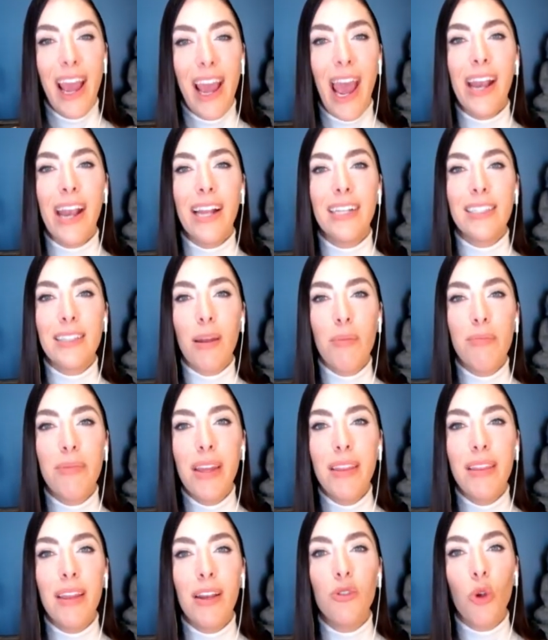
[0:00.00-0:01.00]
And it's
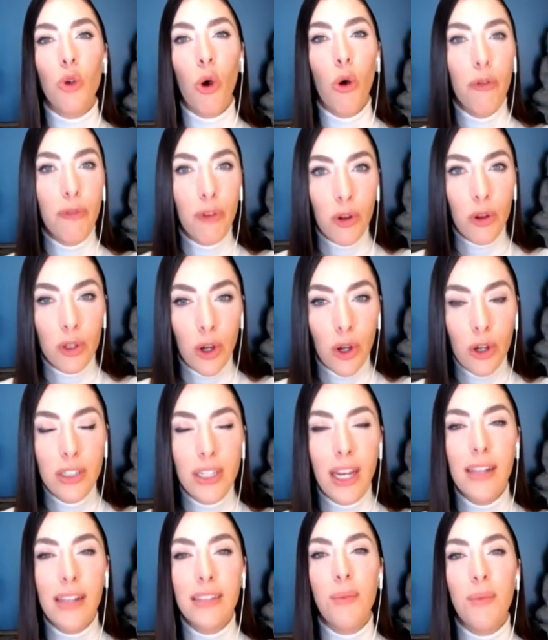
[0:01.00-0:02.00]
something that is overlooked,
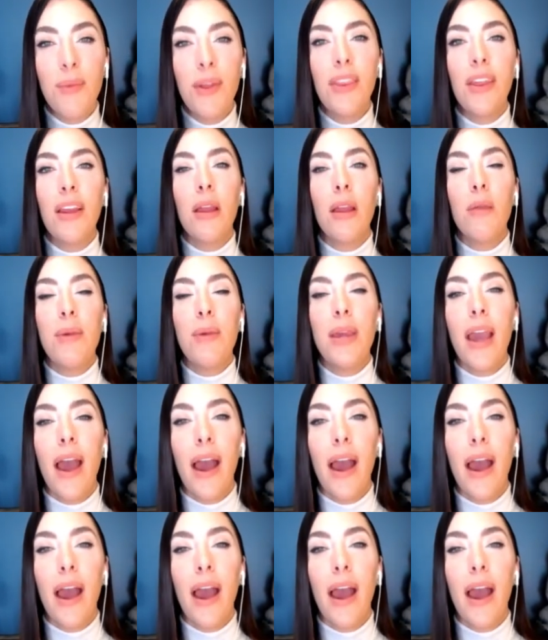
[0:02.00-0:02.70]
and it's something that can be